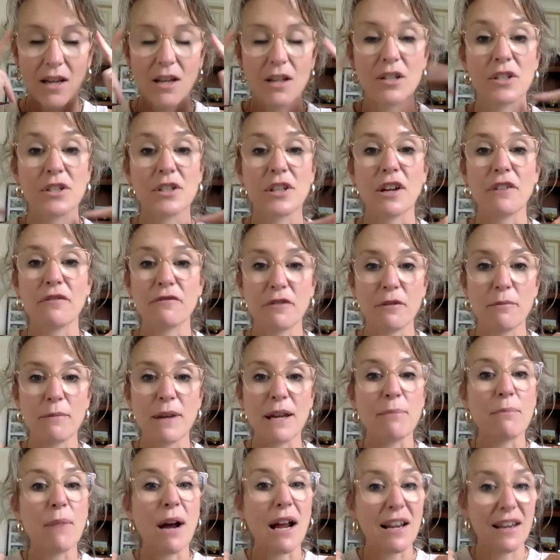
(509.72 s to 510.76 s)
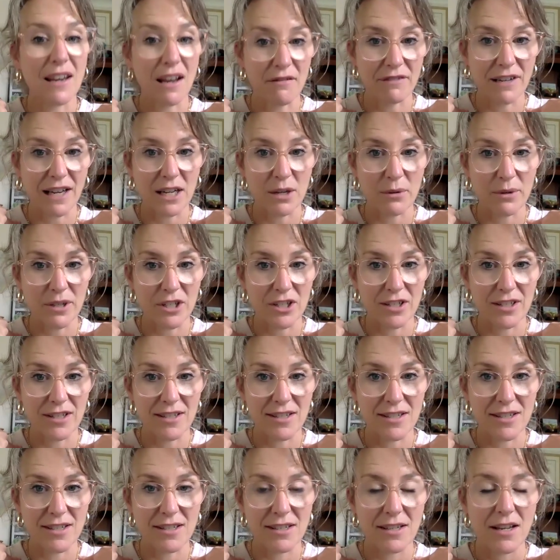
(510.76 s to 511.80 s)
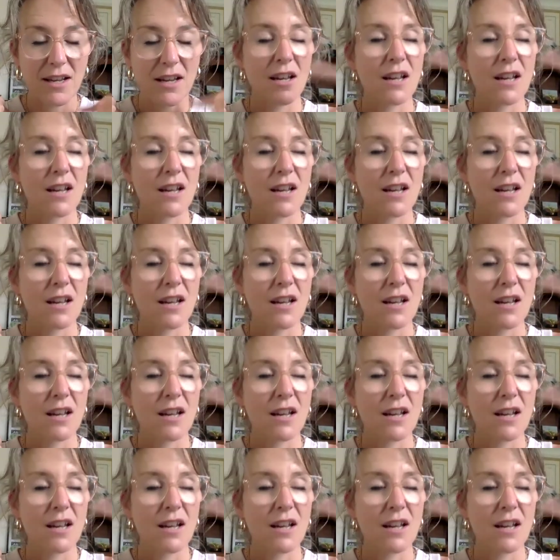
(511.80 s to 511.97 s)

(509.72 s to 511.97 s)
So for me, my love languages